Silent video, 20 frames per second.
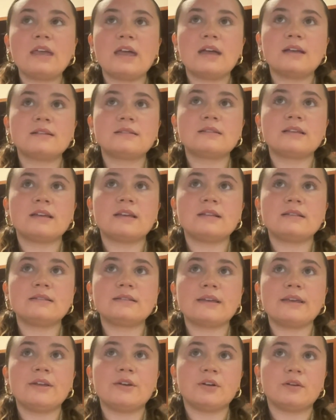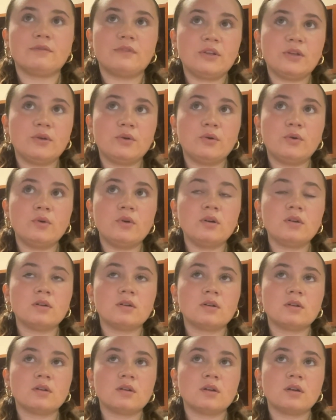exit interview
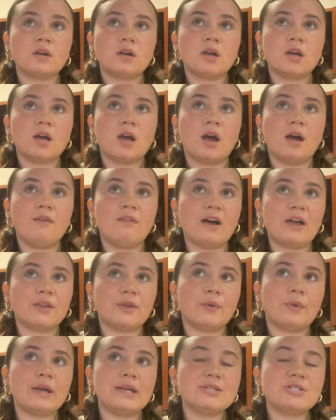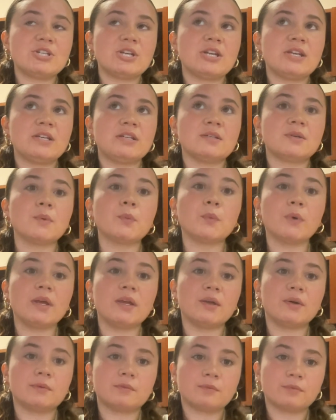evaluation
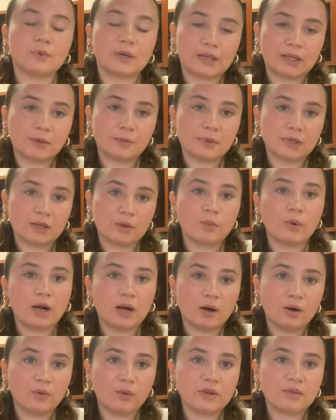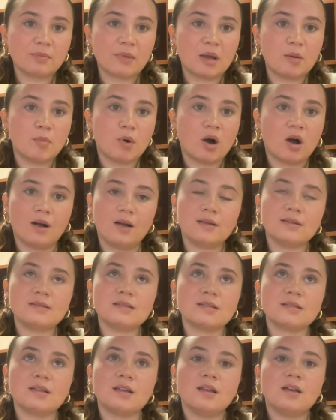went really, really well with my
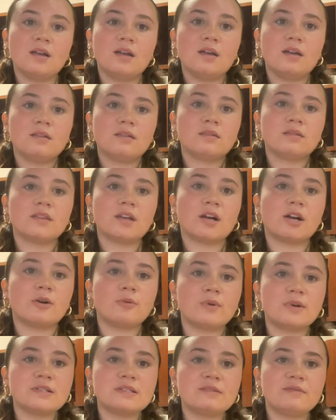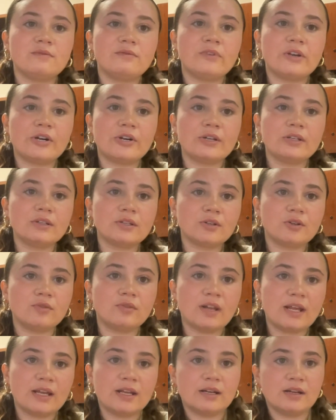boss. There was very little
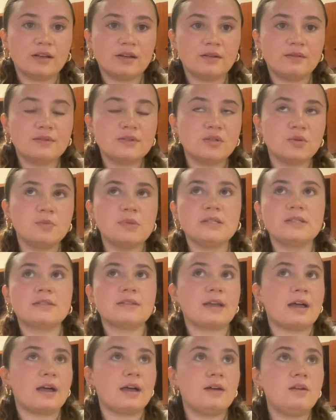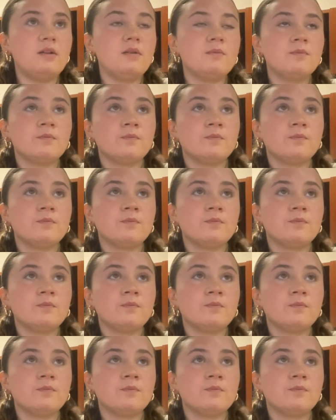negative to be said.